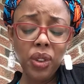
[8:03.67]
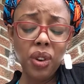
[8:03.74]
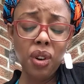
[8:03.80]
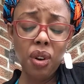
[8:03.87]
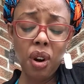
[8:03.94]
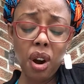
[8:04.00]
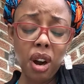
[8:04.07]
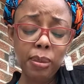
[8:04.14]
her
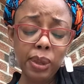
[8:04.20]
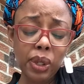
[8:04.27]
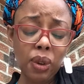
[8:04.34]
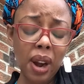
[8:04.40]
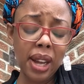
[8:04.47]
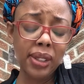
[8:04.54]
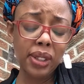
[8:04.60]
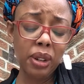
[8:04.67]
arms
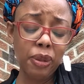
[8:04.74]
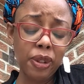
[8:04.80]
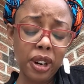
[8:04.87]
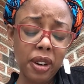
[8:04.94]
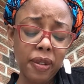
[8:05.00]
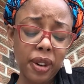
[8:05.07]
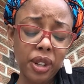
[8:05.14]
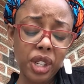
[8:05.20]
crossed in front
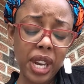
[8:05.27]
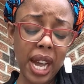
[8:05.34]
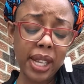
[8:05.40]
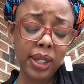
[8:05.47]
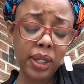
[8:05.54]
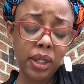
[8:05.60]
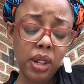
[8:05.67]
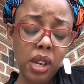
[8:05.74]
of her
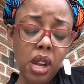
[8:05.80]
chest,